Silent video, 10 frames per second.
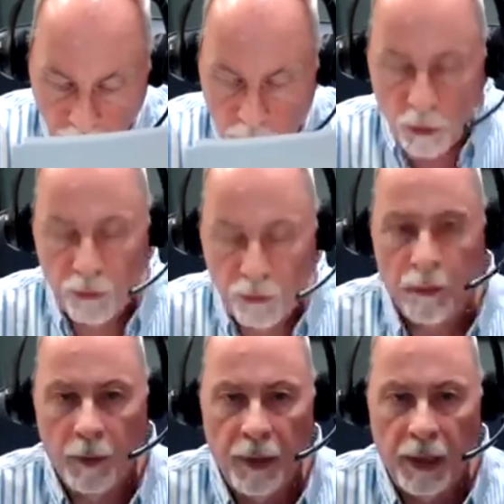to you from
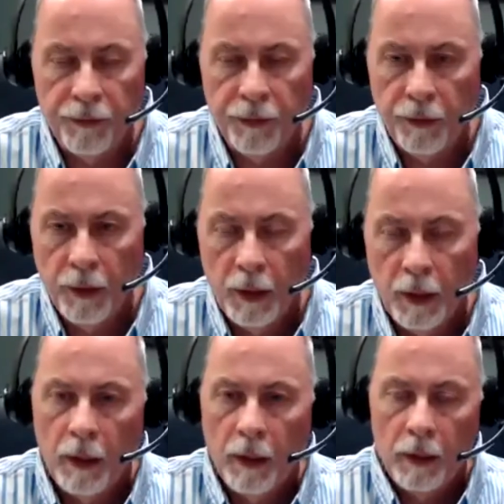above.
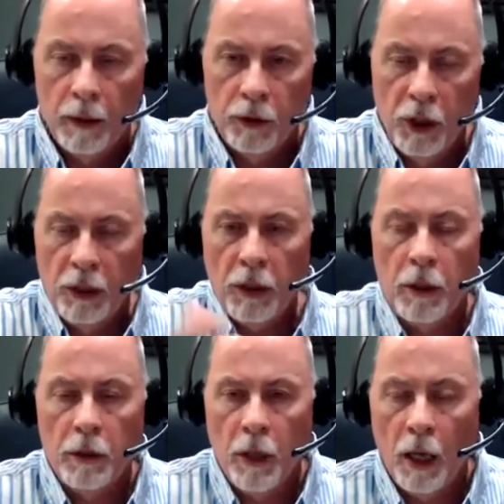Jesus is
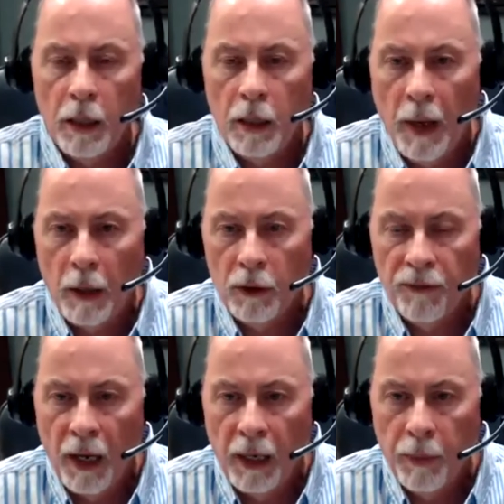talking about
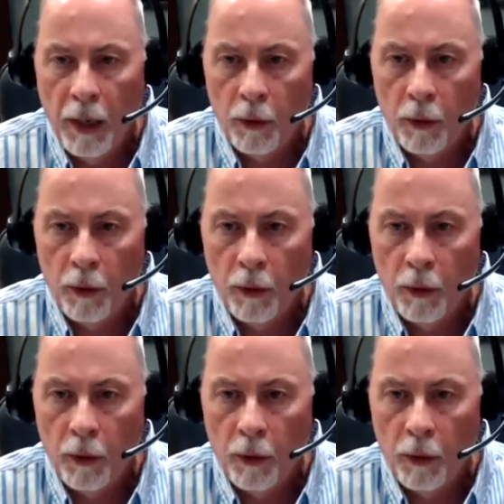divine power,